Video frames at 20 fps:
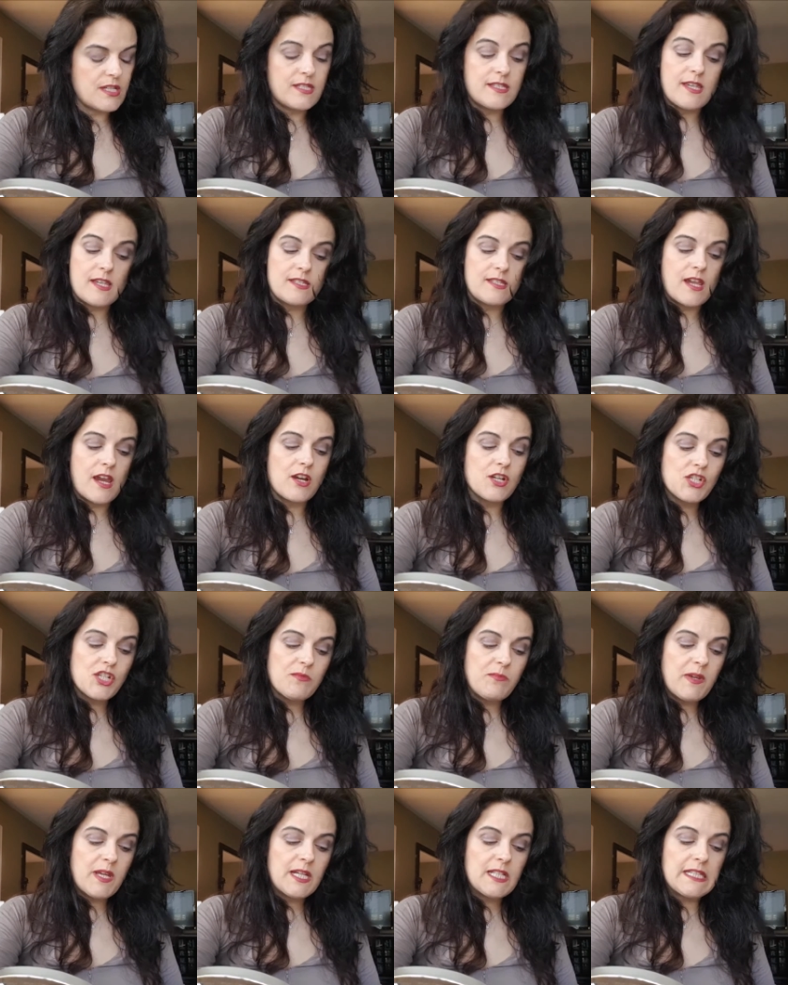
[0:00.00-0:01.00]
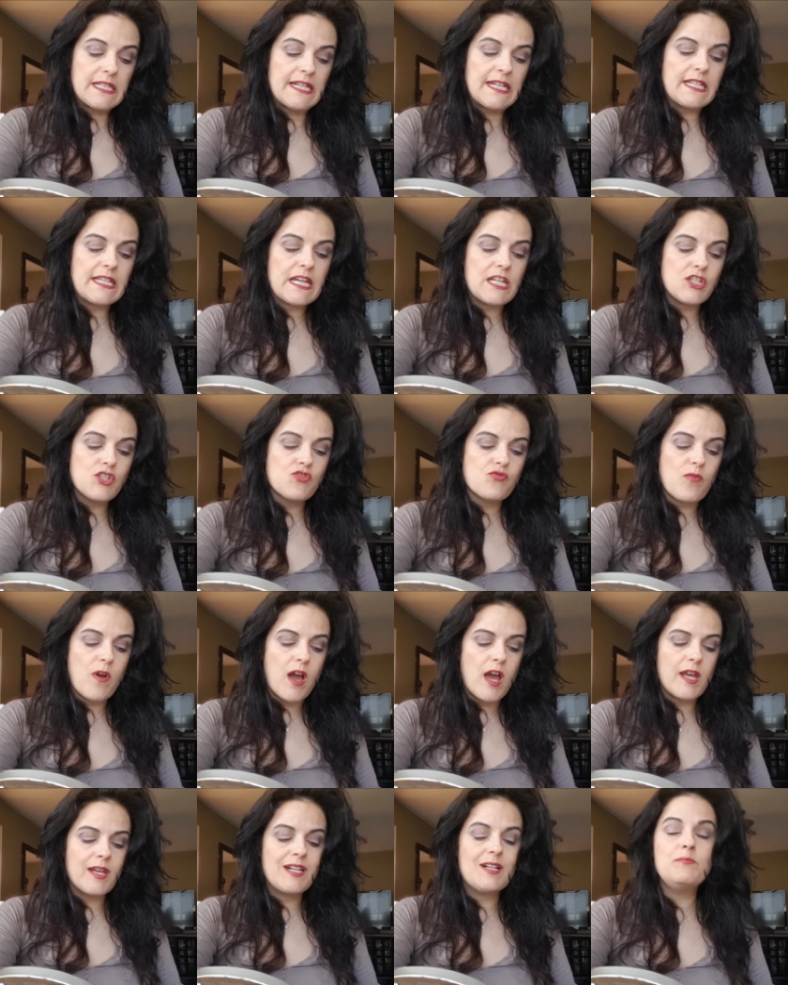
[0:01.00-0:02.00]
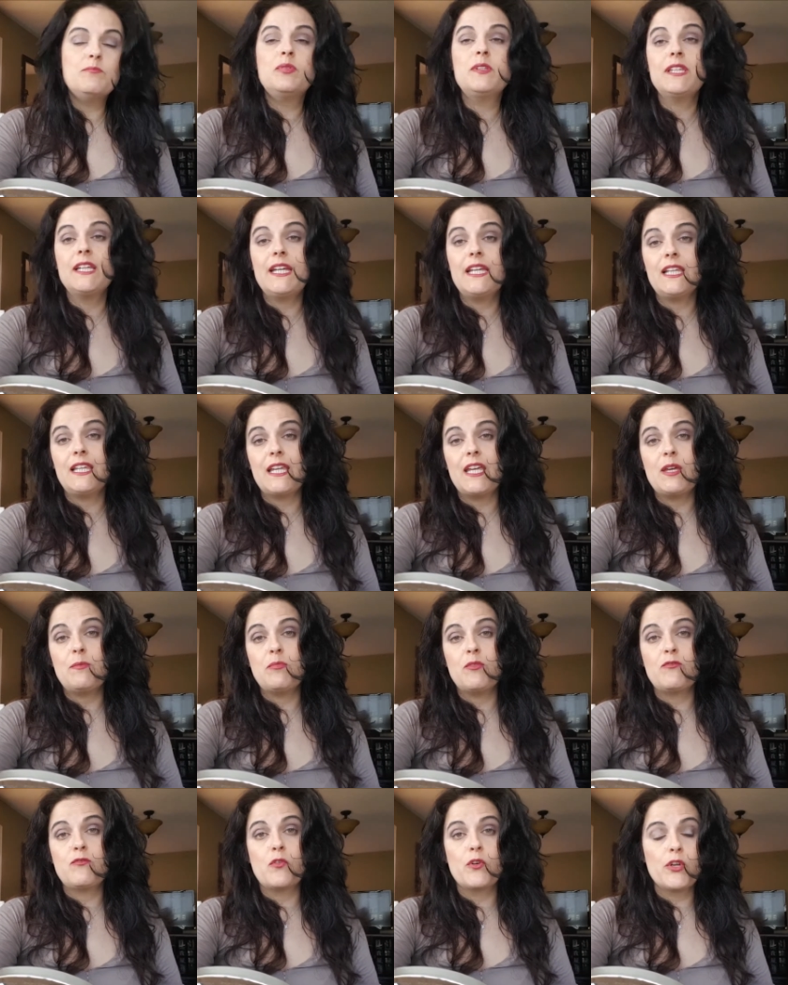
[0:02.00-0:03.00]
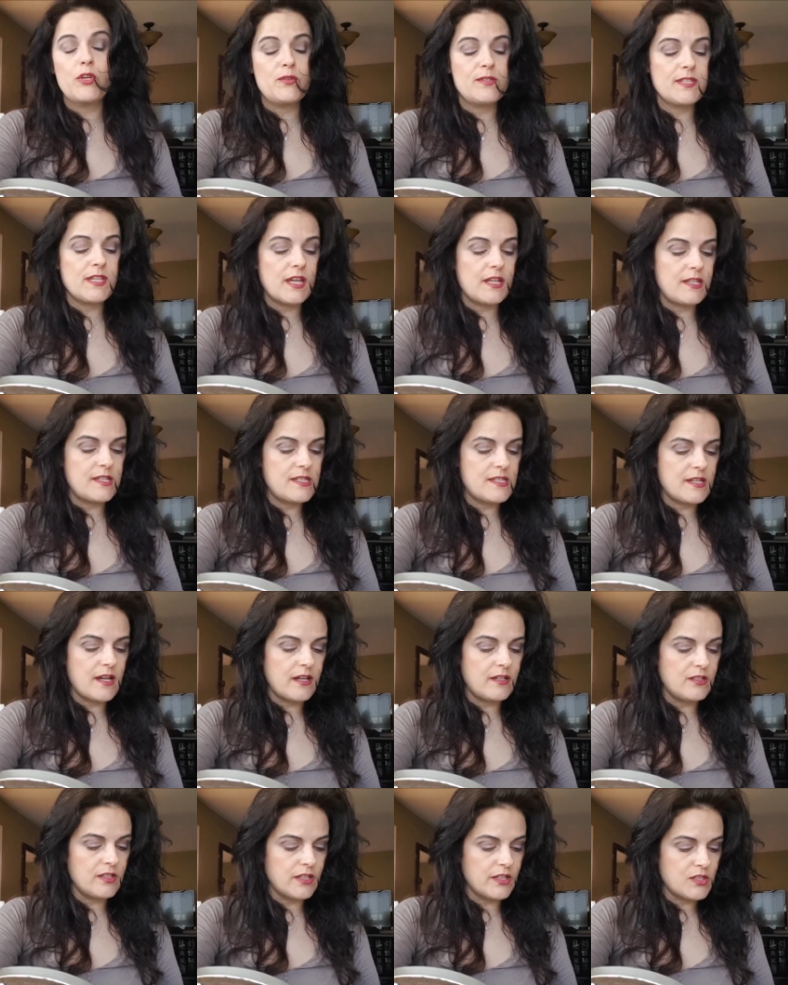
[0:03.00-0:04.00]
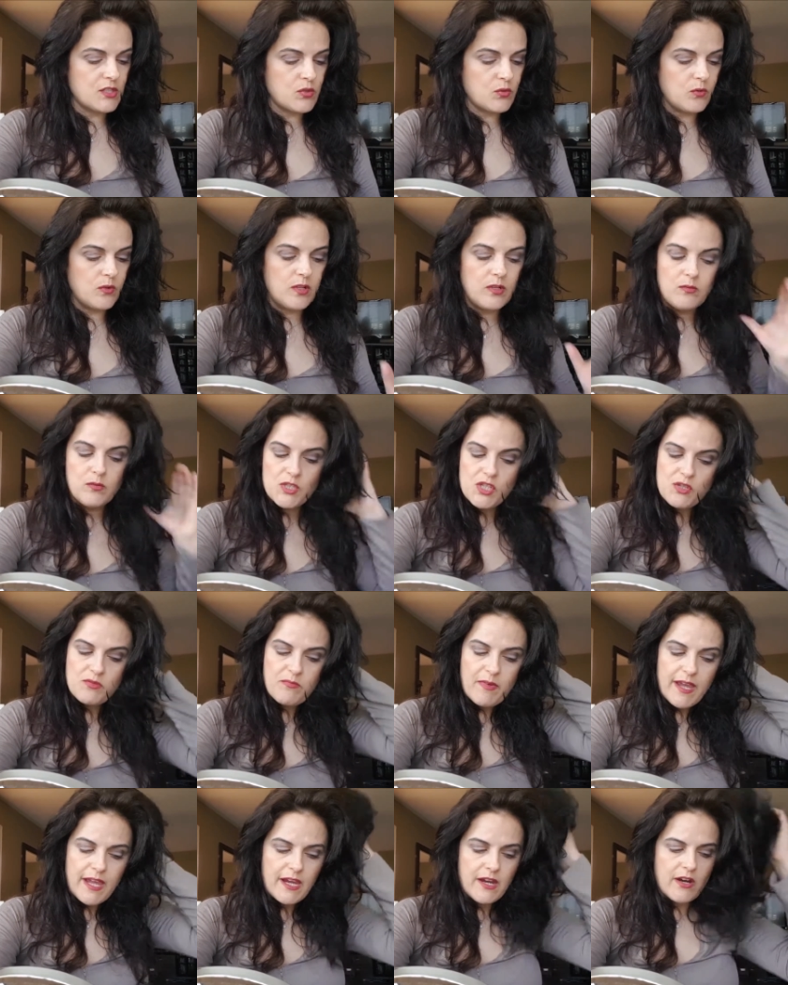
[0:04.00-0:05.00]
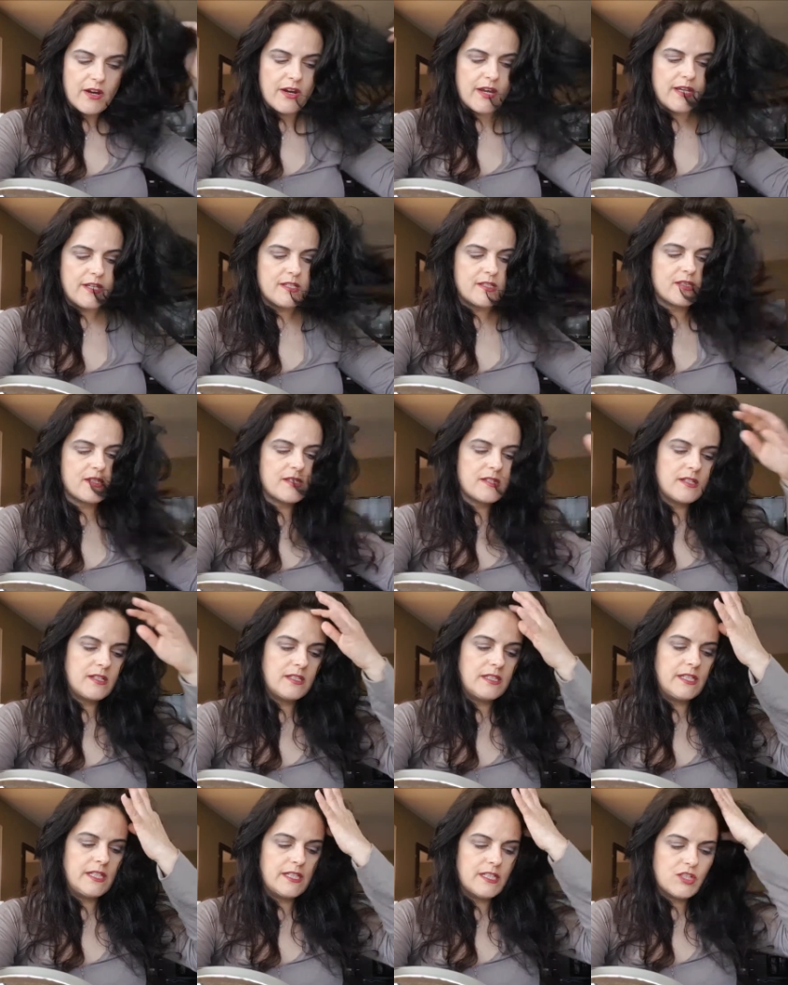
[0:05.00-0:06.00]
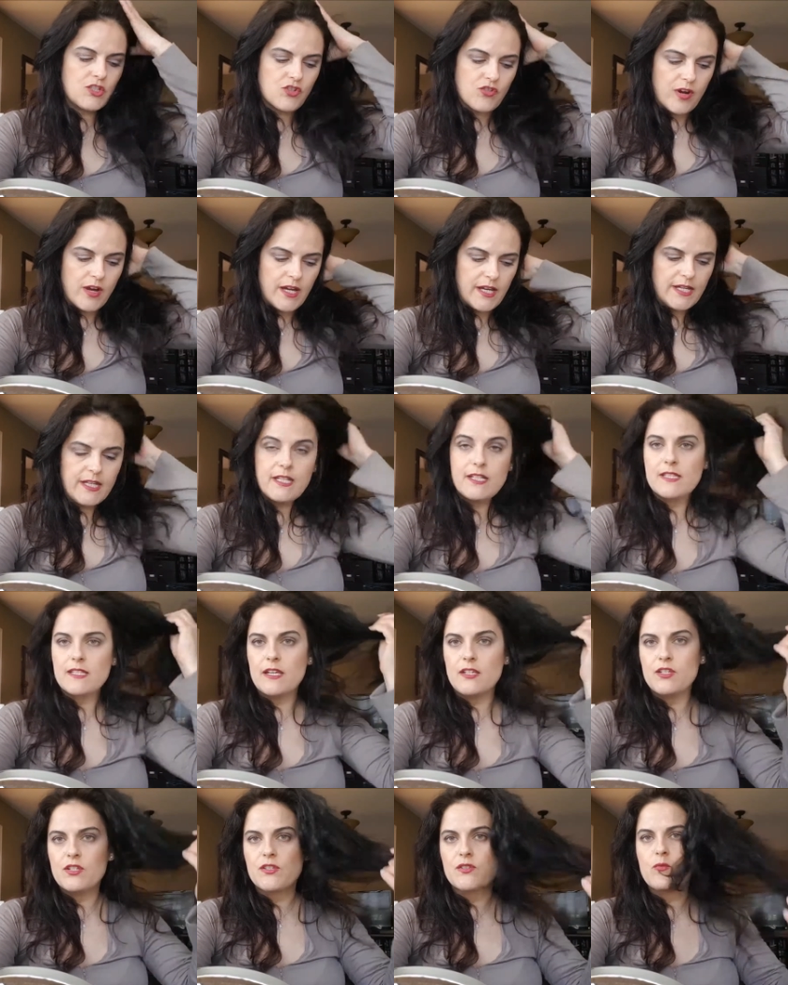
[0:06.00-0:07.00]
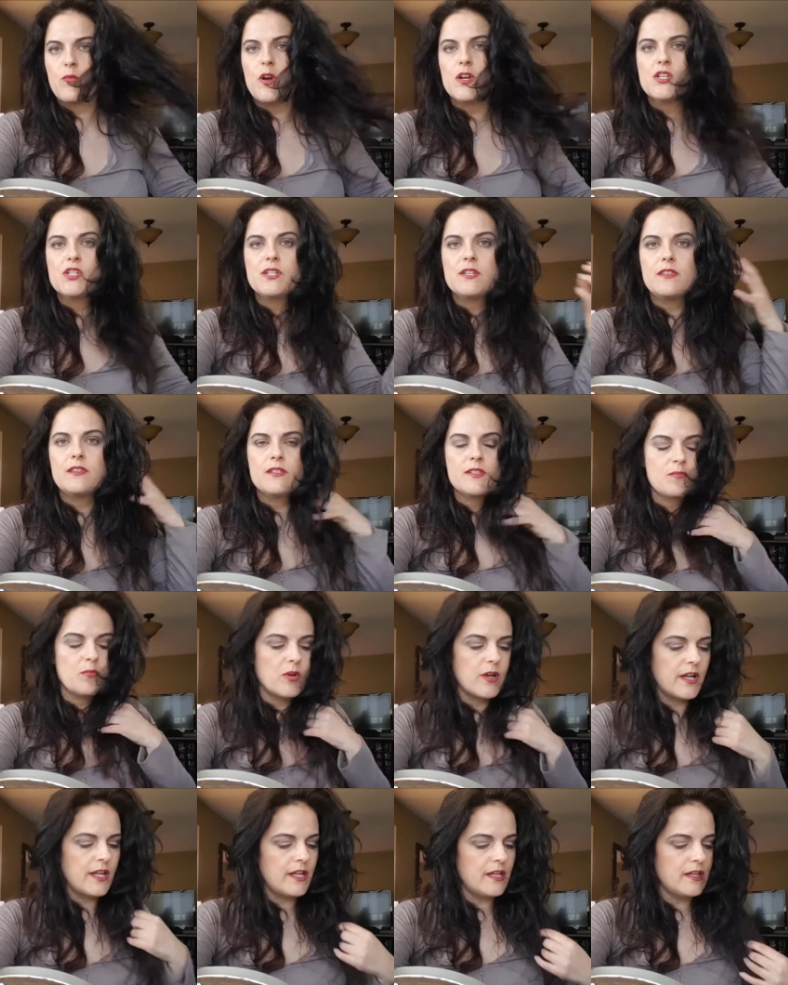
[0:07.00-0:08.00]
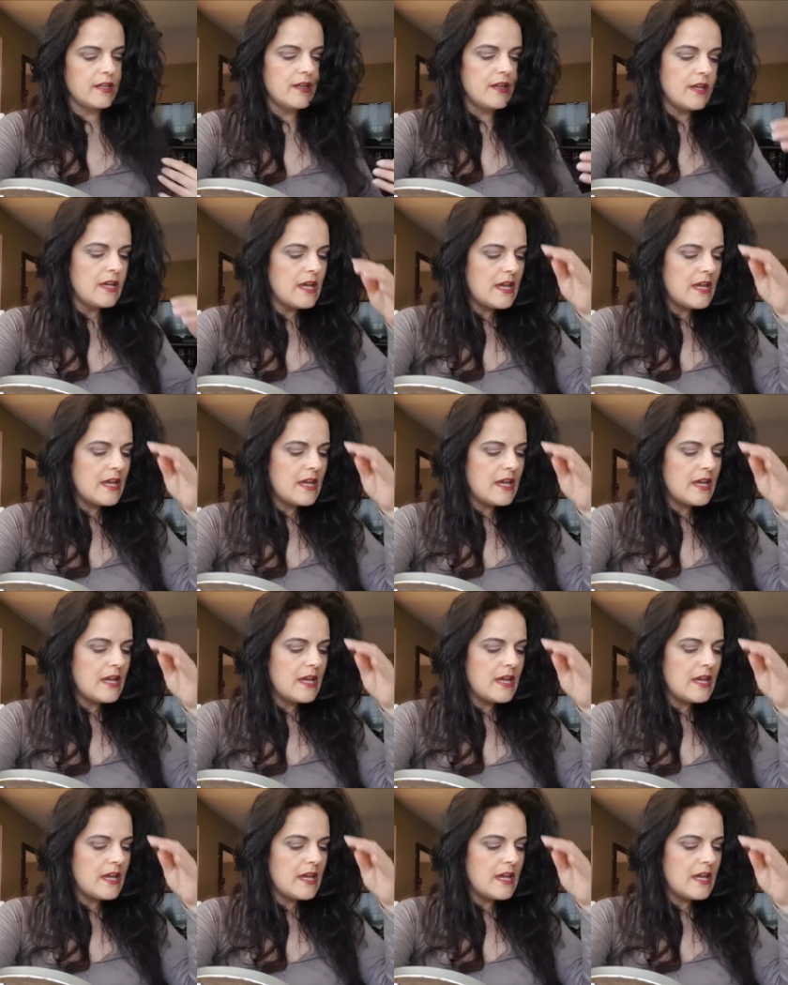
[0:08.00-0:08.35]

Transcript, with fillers: it says hair should be clean and dry completely before using any styling tool, which my hair is clean and dry because I just washed it this morning.